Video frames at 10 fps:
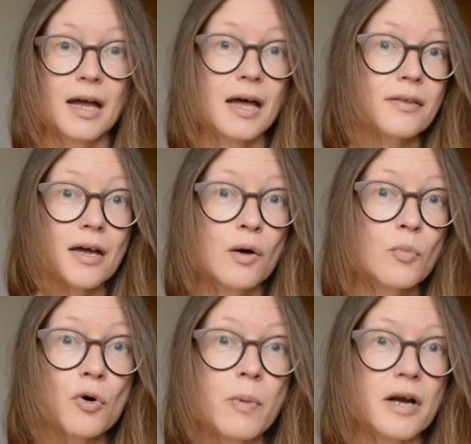And there are
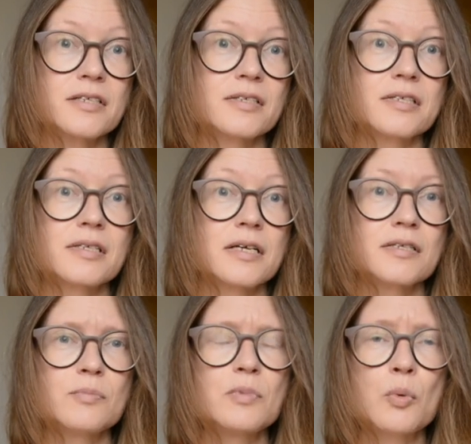more practices that
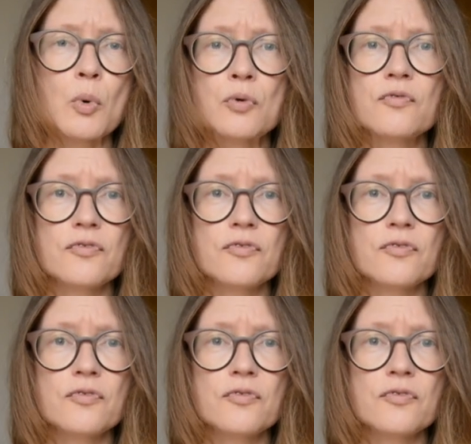simply won't